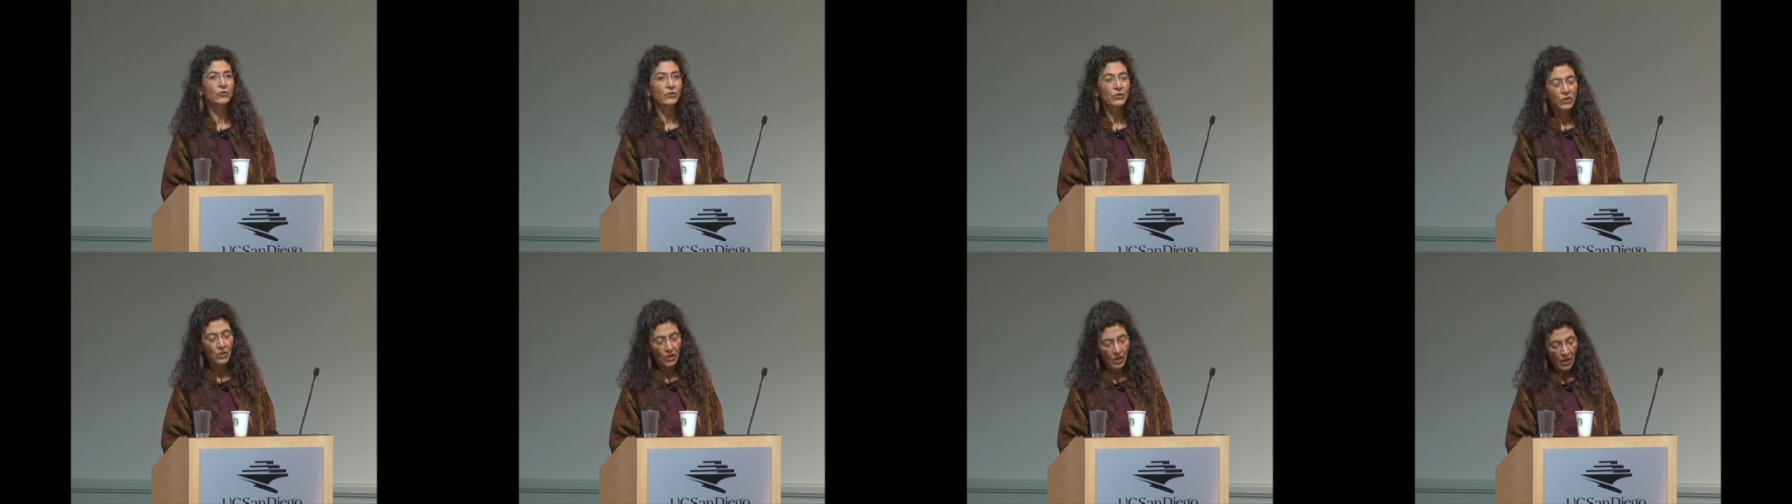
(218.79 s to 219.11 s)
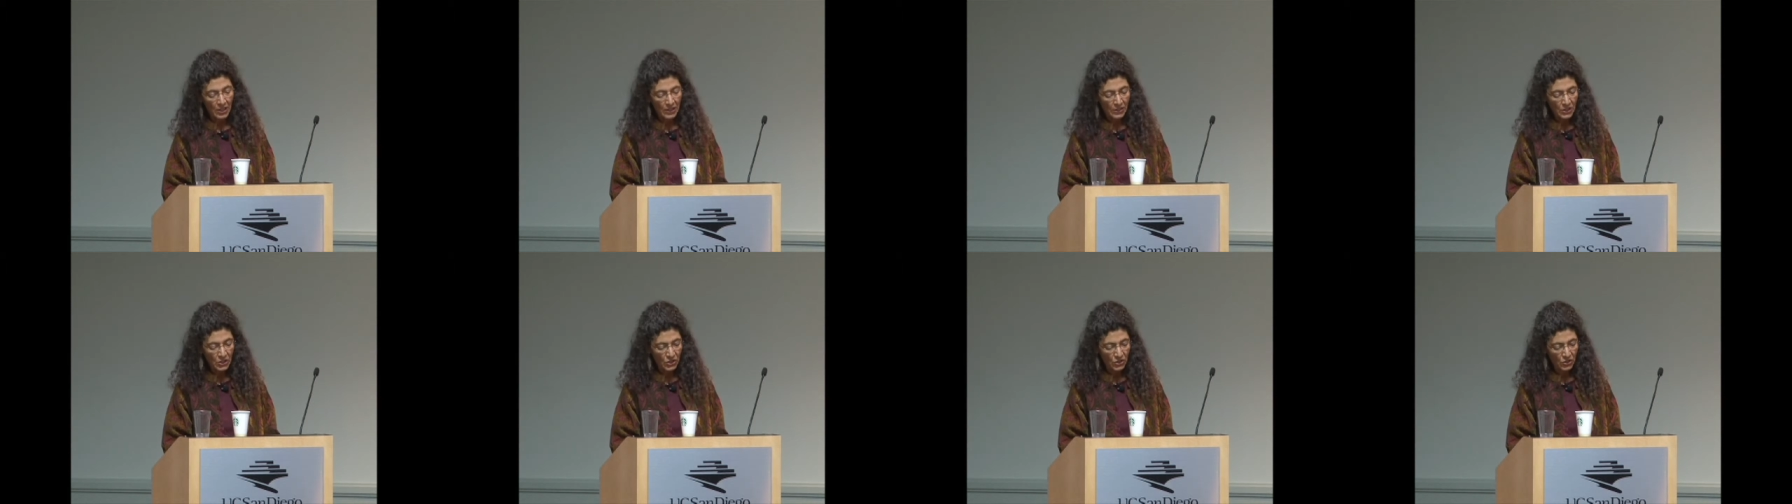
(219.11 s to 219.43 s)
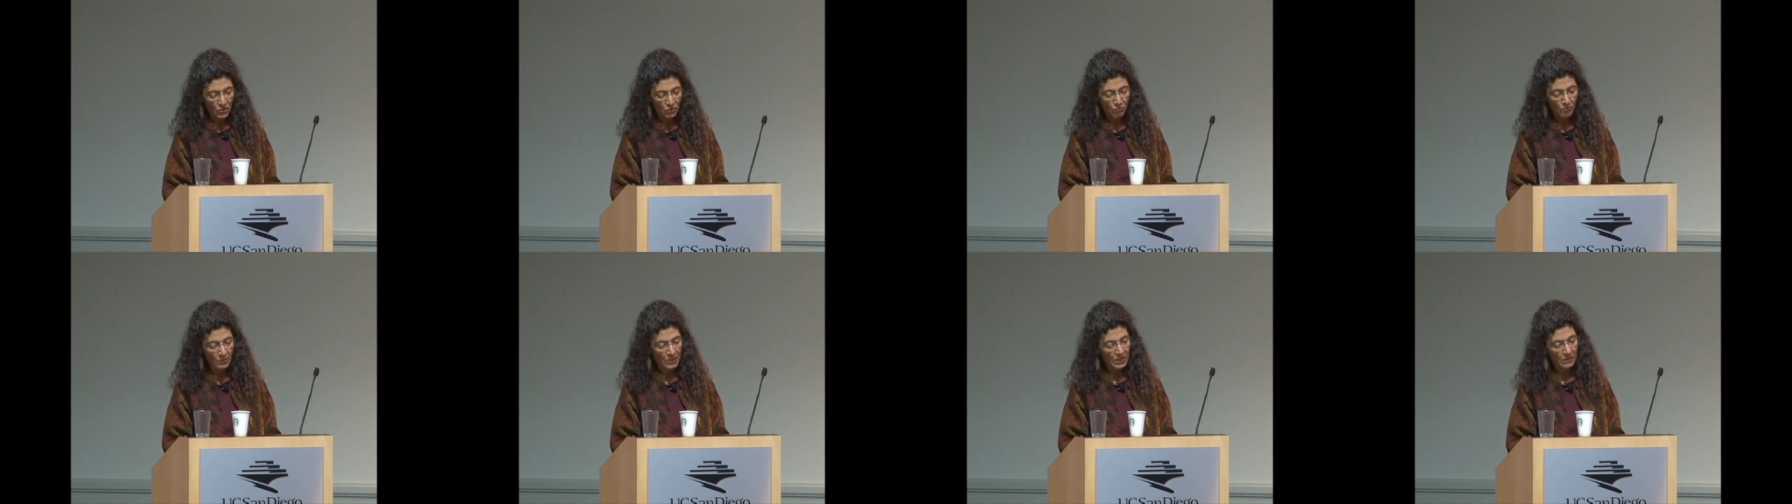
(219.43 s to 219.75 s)
to the
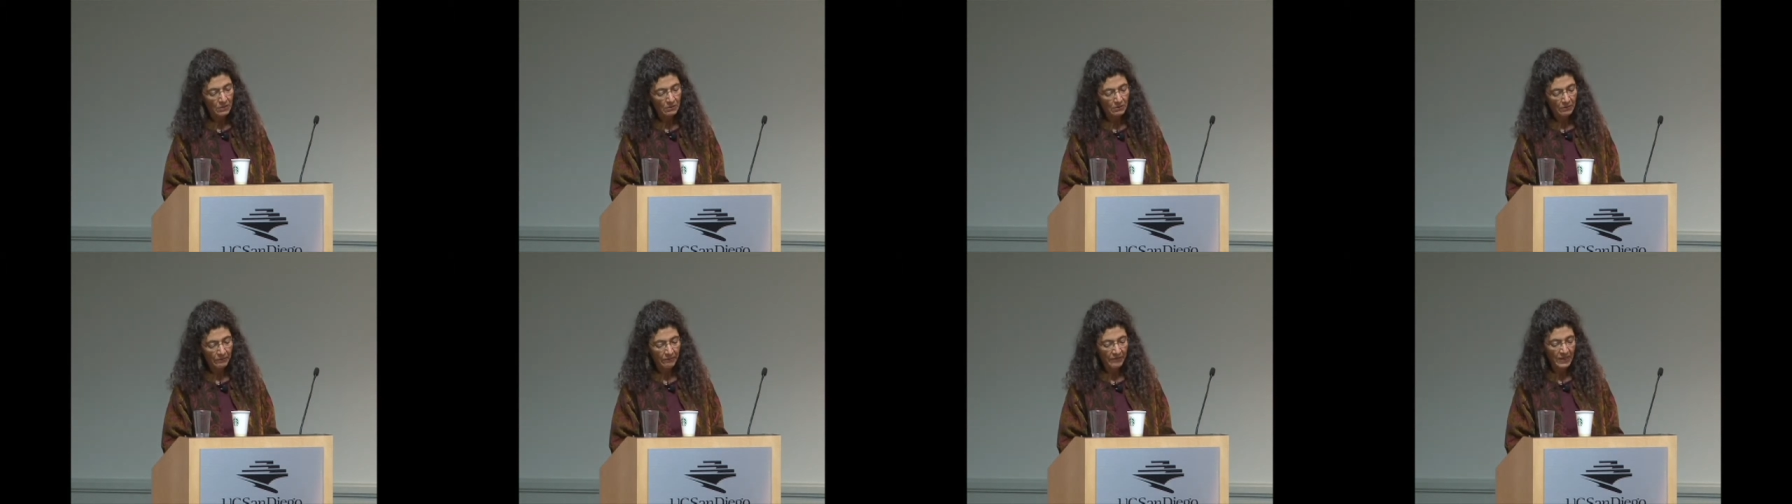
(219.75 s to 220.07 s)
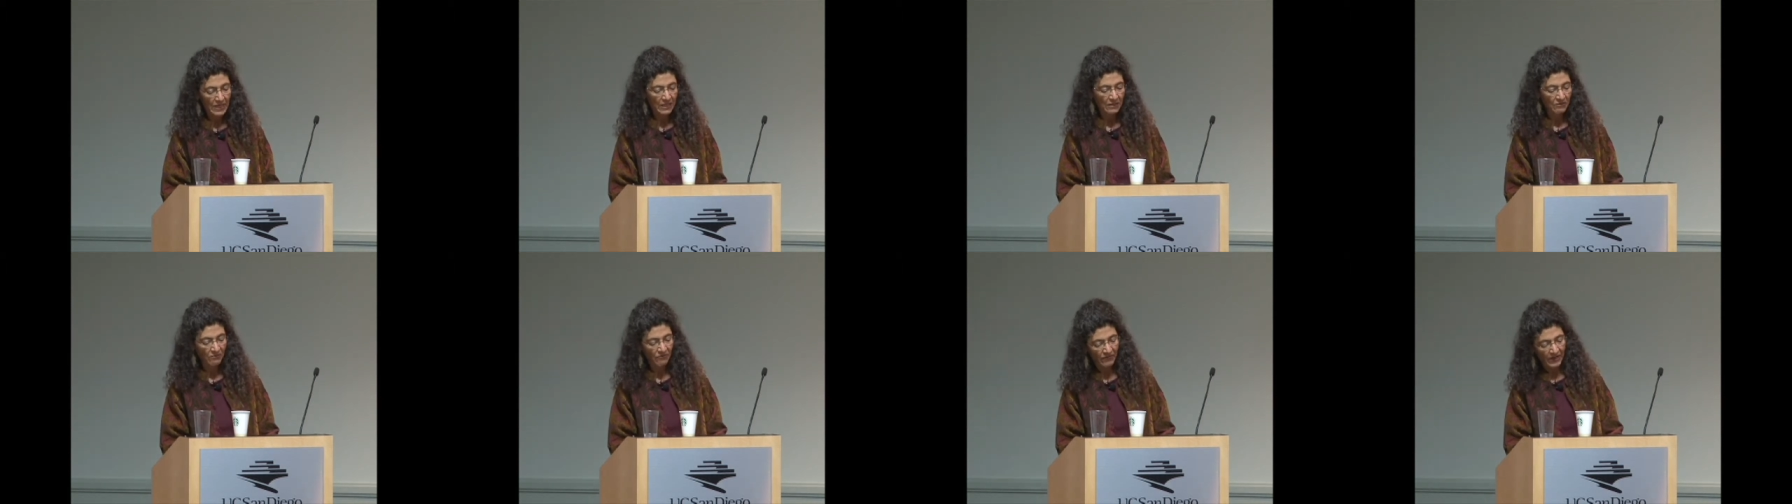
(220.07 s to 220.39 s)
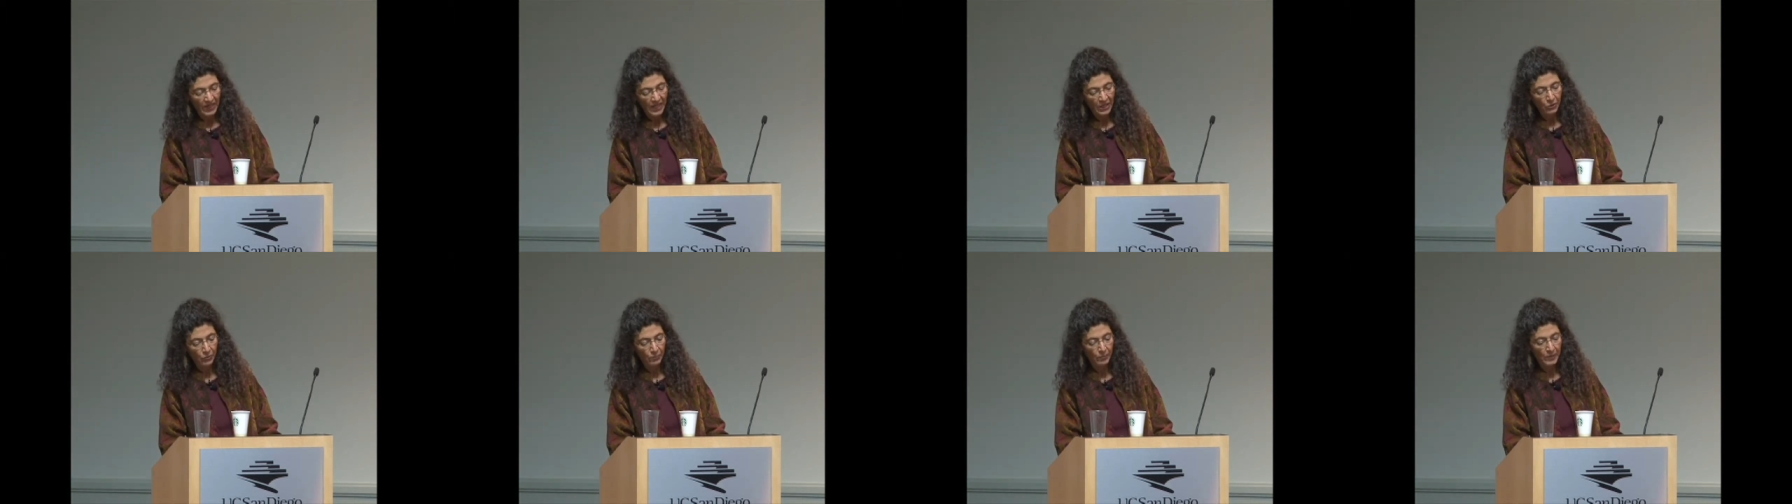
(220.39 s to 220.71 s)
non-human, the
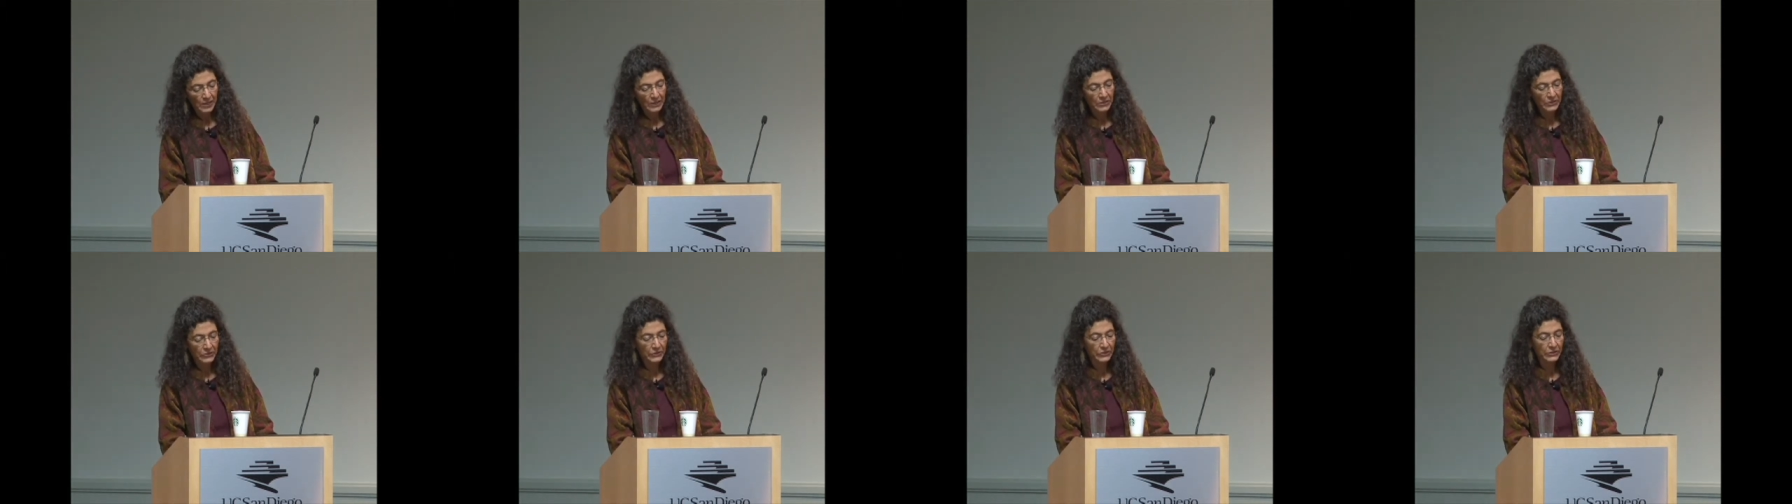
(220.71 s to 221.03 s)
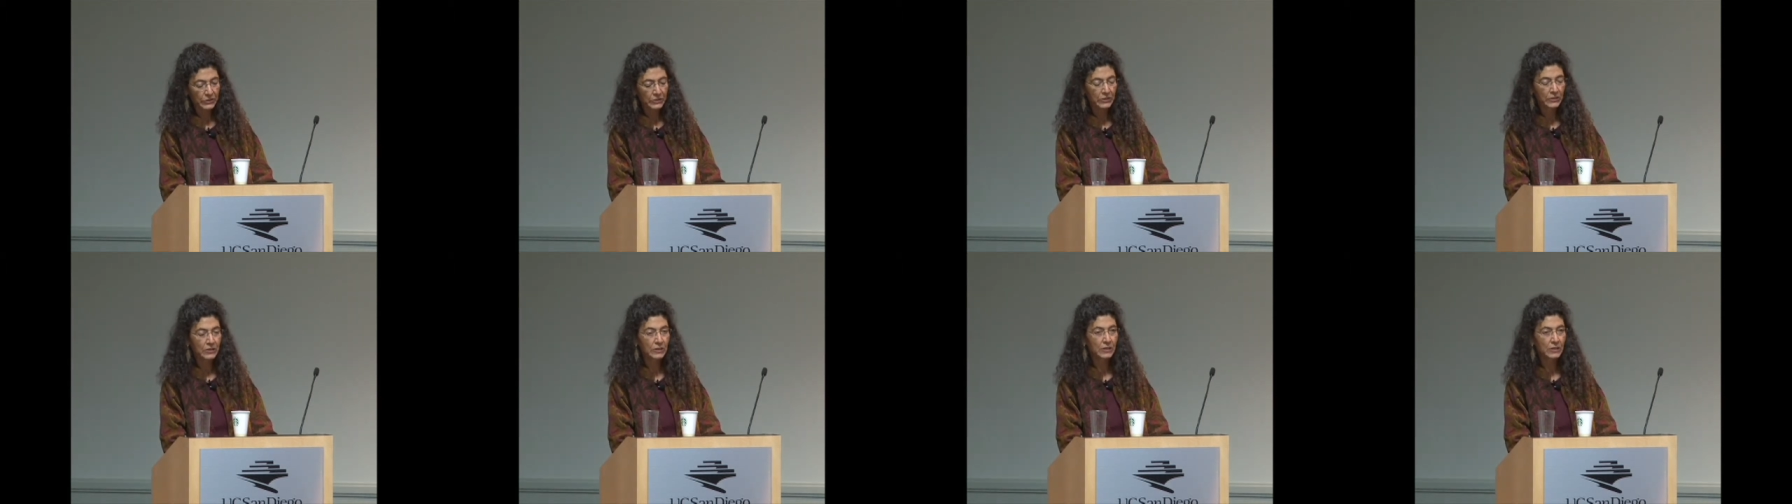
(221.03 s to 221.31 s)
environment,